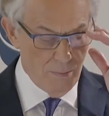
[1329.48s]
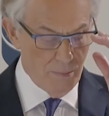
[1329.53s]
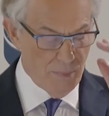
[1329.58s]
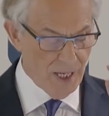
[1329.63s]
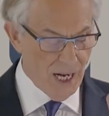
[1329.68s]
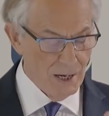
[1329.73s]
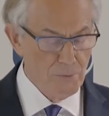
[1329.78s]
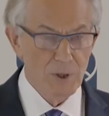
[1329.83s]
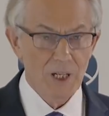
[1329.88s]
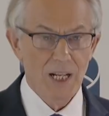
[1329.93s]

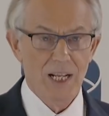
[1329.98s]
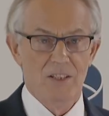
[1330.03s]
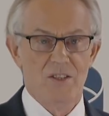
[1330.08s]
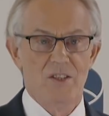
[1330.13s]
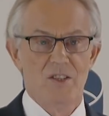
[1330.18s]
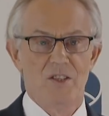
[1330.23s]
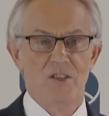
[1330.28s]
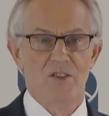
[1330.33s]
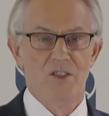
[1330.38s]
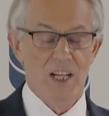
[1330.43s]
But I would like to
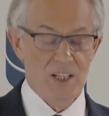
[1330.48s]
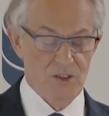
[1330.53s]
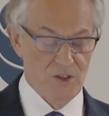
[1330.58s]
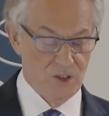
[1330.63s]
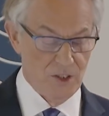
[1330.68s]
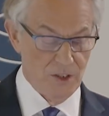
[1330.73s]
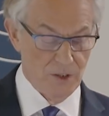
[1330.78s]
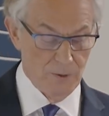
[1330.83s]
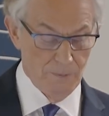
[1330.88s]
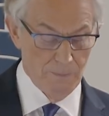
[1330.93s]

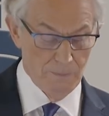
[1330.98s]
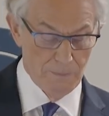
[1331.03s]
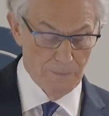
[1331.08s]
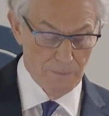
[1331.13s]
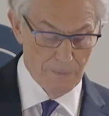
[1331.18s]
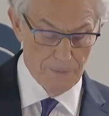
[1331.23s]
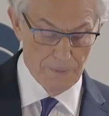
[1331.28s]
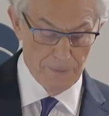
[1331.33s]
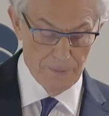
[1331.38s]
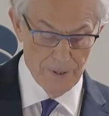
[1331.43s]
suggest to you
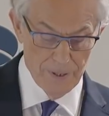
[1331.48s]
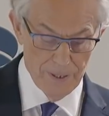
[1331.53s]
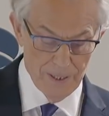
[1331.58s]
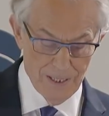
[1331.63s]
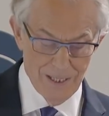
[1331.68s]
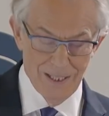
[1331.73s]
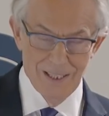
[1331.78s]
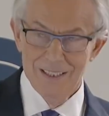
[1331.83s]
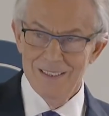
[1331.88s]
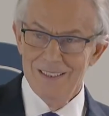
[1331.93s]

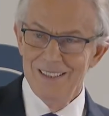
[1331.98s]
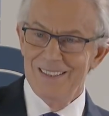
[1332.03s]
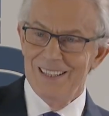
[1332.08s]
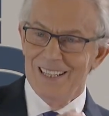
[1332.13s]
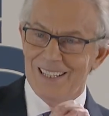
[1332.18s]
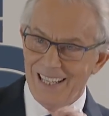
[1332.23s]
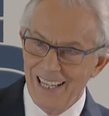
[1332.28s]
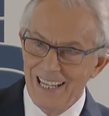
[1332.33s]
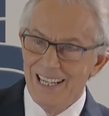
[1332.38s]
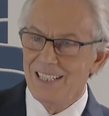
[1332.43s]
that
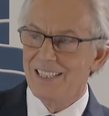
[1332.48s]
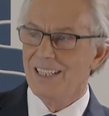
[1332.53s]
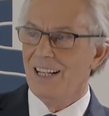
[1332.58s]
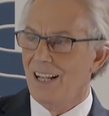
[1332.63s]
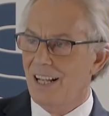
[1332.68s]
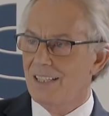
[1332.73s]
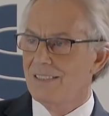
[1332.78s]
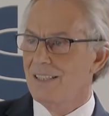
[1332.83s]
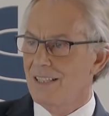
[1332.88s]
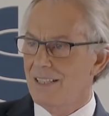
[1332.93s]
the key to
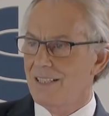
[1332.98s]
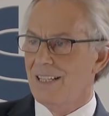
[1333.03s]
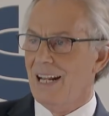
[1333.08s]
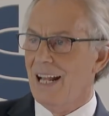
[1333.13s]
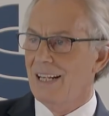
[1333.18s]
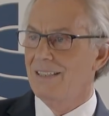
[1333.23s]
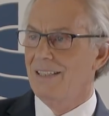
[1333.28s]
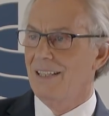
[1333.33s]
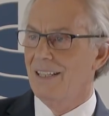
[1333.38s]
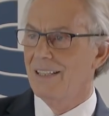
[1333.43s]

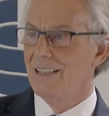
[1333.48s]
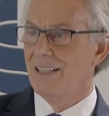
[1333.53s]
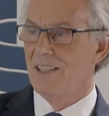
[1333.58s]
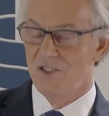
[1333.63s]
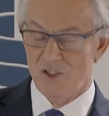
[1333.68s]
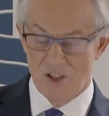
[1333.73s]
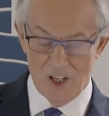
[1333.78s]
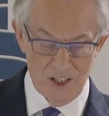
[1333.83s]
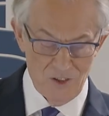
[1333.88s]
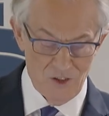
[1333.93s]
understanding
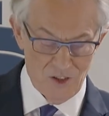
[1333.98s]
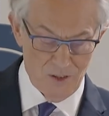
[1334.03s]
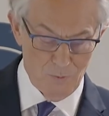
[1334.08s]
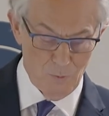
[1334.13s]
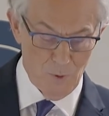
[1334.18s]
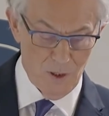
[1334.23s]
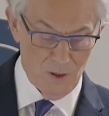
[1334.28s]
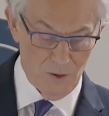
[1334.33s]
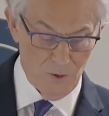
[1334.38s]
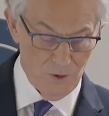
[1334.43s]
this changing
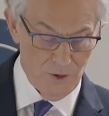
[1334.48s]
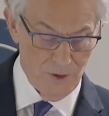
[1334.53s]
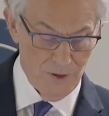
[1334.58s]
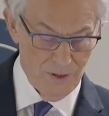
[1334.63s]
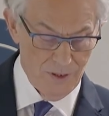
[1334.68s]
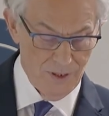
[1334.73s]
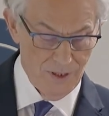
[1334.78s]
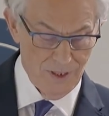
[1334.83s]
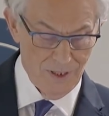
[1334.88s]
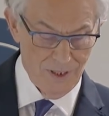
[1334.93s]
world
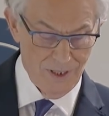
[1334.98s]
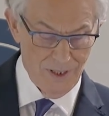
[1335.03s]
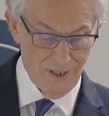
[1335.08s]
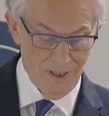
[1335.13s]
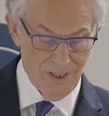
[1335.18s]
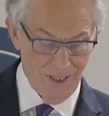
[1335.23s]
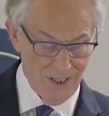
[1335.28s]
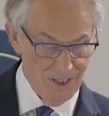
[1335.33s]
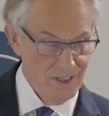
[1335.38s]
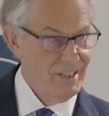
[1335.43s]

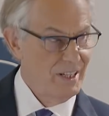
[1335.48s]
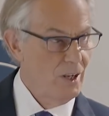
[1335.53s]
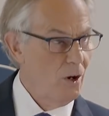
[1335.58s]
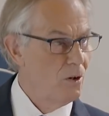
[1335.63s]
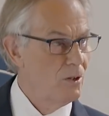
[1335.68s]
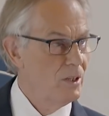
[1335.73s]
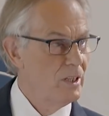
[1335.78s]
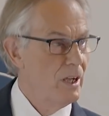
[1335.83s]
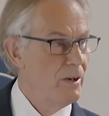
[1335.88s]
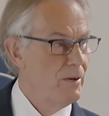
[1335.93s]
is the
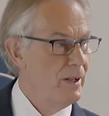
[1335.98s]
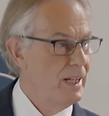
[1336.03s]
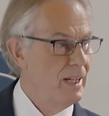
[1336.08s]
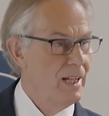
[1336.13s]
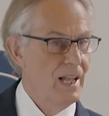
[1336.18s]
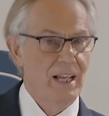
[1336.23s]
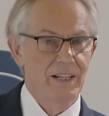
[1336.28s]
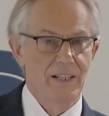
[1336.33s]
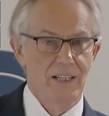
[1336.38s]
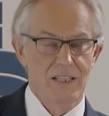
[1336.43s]

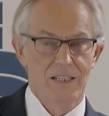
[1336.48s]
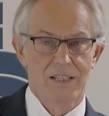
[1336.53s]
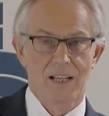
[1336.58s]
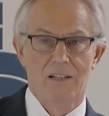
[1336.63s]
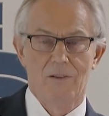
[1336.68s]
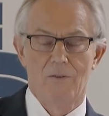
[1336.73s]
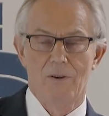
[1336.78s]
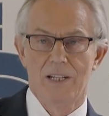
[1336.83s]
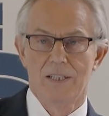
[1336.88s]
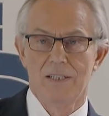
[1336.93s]
ongoing and
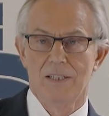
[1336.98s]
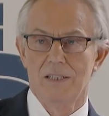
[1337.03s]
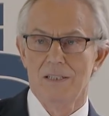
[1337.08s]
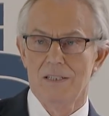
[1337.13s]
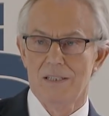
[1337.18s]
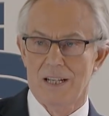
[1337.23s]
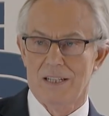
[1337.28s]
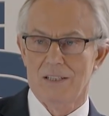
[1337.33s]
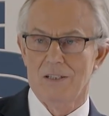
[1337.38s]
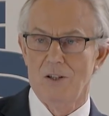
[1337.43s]
accelerating
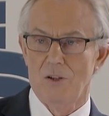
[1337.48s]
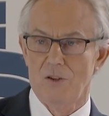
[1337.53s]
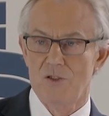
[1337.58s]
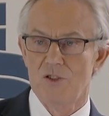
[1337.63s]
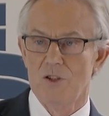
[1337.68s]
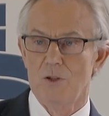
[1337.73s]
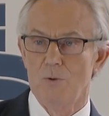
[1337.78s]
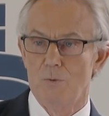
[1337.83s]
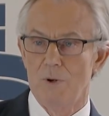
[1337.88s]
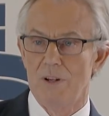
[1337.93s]

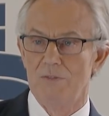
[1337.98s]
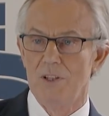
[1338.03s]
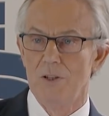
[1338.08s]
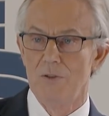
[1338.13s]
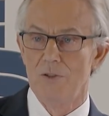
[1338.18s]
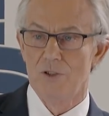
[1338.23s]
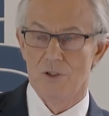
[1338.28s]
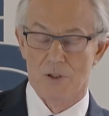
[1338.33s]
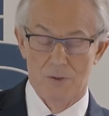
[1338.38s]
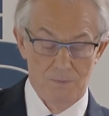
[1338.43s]
technological
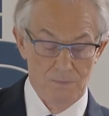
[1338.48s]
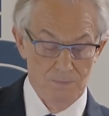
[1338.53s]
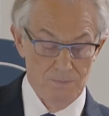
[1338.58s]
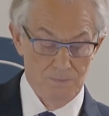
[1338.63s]
revolution.